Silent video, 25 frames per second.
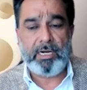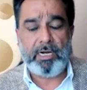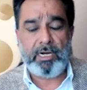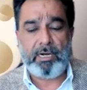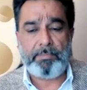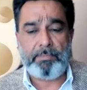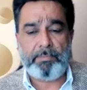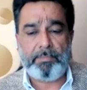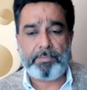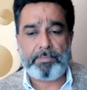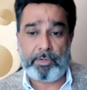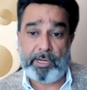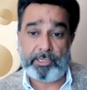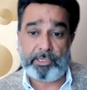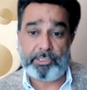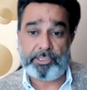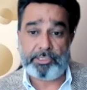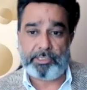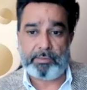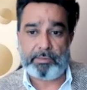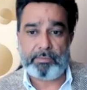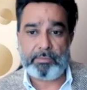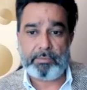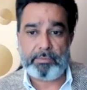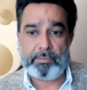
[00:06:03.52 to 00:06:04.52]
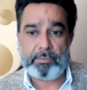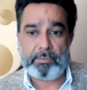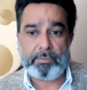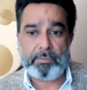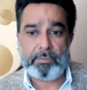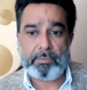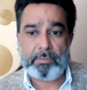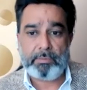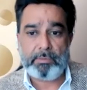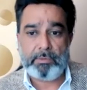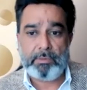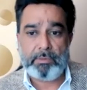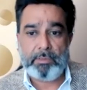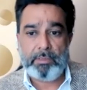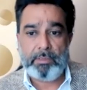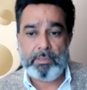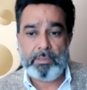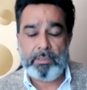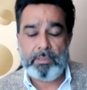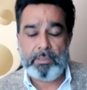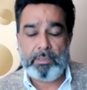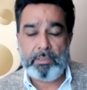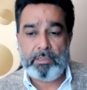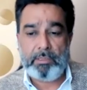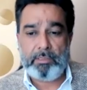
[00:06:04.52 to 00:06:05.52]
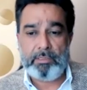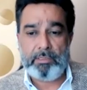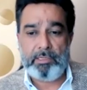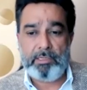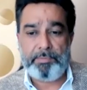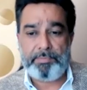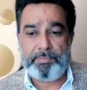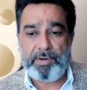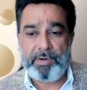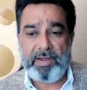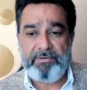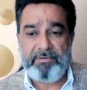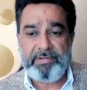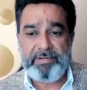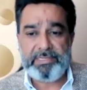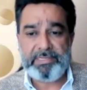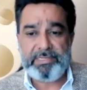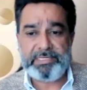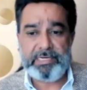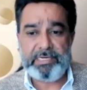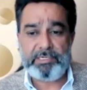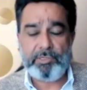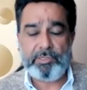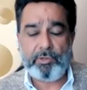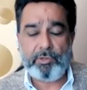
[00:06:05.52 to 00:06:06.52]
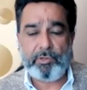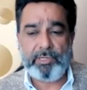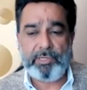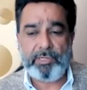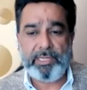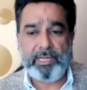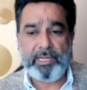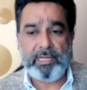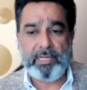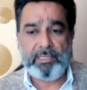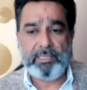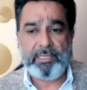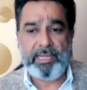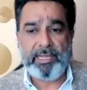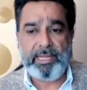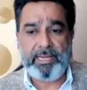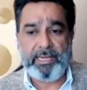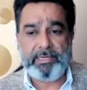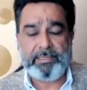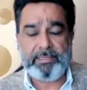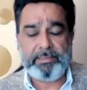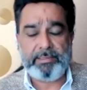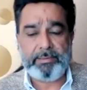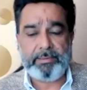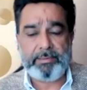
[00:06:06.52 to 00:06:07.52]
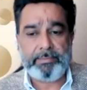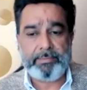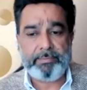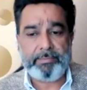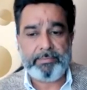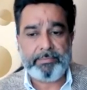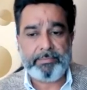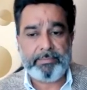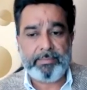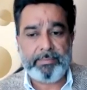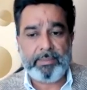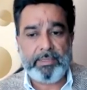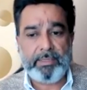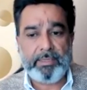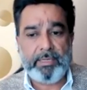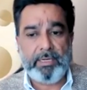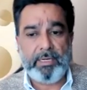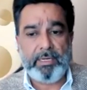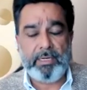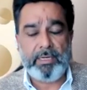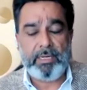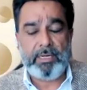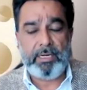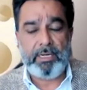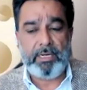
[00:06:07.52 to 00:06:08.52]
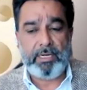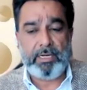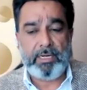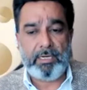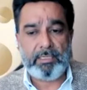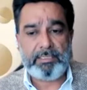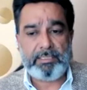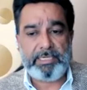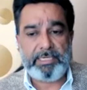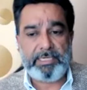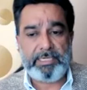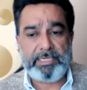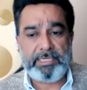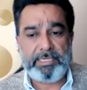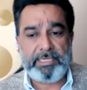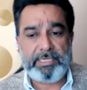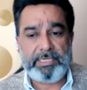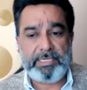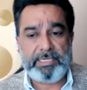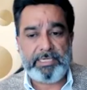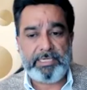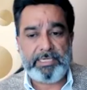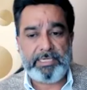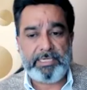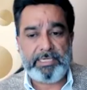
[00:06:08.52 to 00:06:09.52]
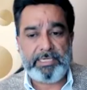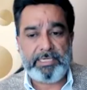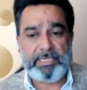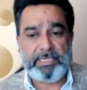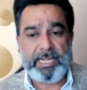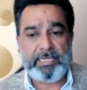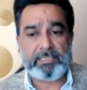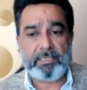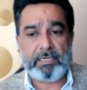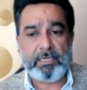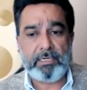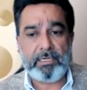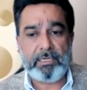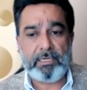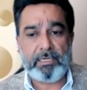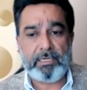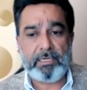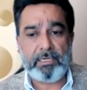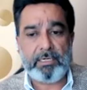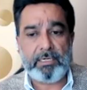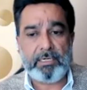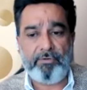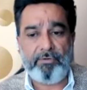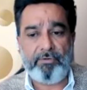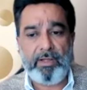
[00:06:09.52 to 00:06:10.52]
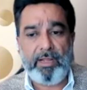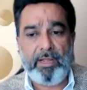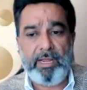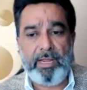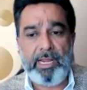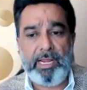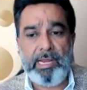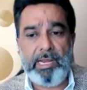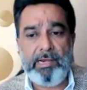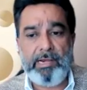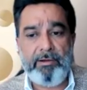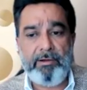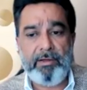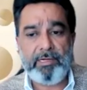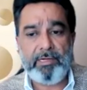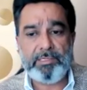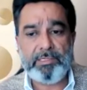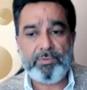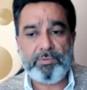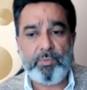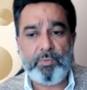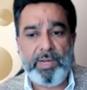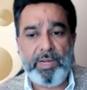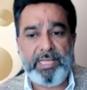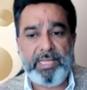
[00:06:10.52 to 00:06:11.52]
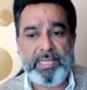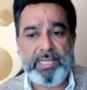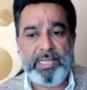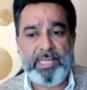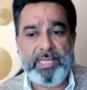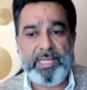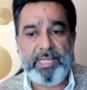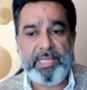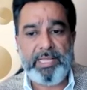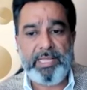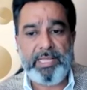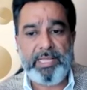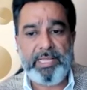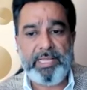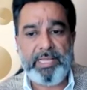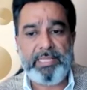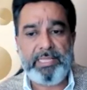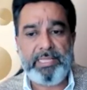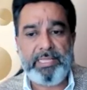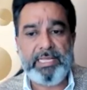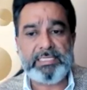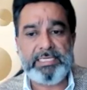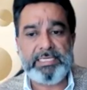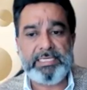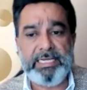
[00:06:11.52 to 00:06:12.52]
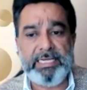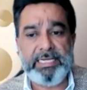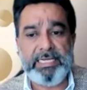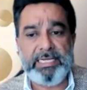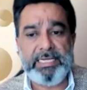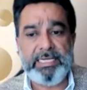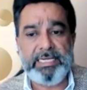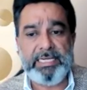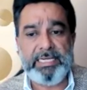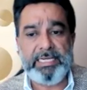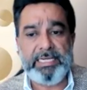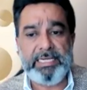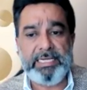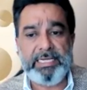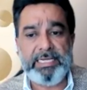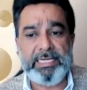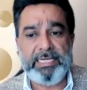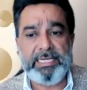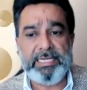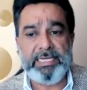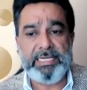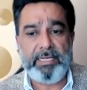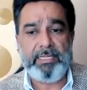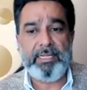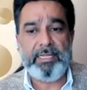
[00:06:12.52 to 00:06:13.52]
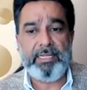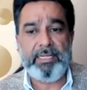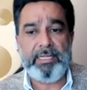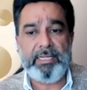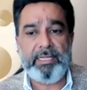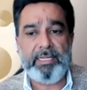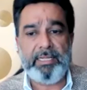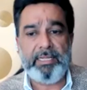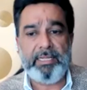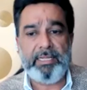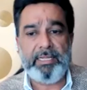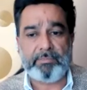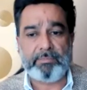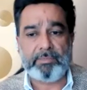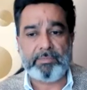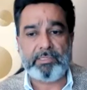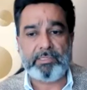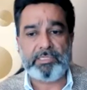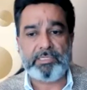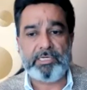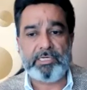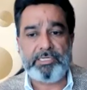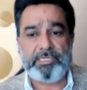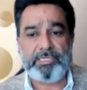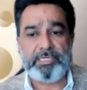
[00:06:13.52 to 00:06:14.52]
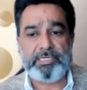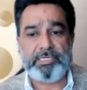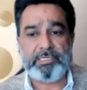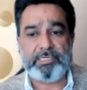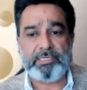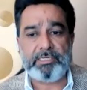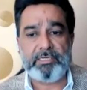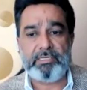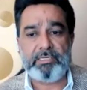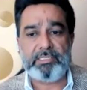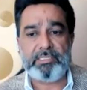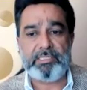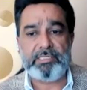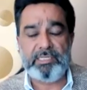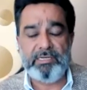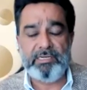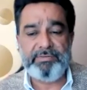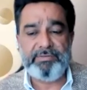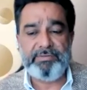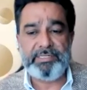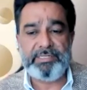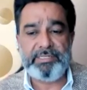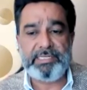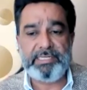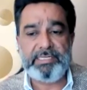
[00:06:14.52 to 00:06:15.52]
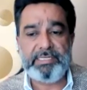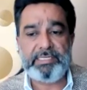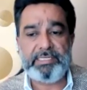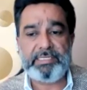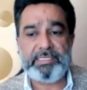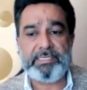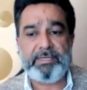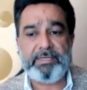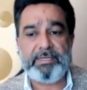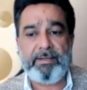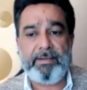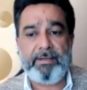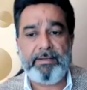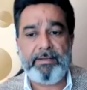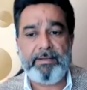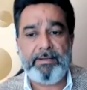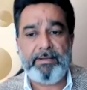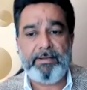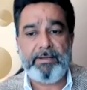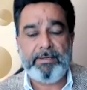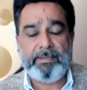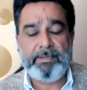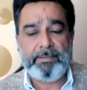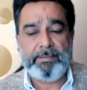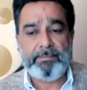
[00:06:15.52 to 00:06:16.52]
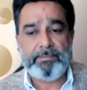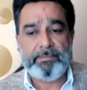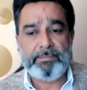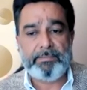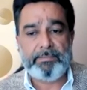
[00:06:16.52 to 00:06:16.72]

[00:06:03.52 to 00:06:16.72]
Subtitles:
production. The private sector, on the other hand, takes control of areas where they see gaps in the health system, such as services.